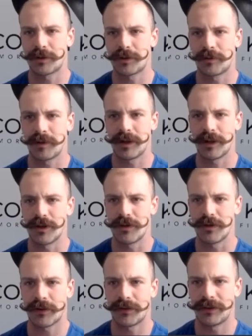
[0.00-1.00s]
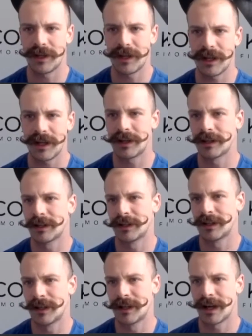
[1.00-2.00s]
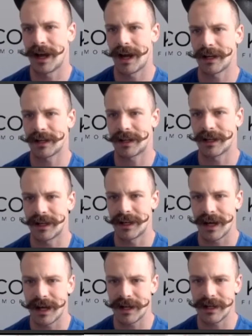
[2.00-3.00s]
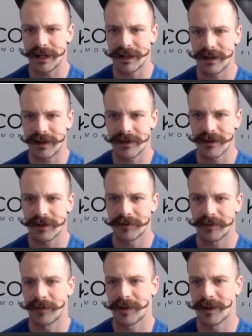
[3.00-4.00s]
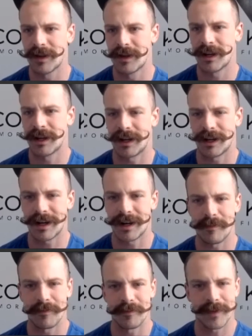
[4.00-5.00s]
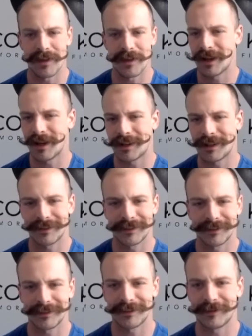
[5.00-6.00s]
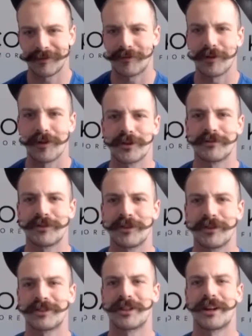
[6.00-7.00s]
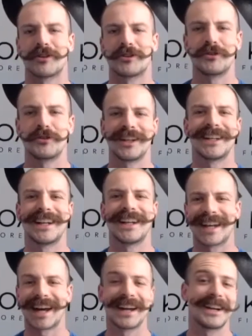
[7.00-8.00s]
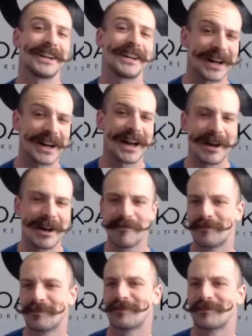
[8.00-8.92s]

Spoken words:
between the USD and Canadian here. I think for those of us that are tuning in Canada, I am.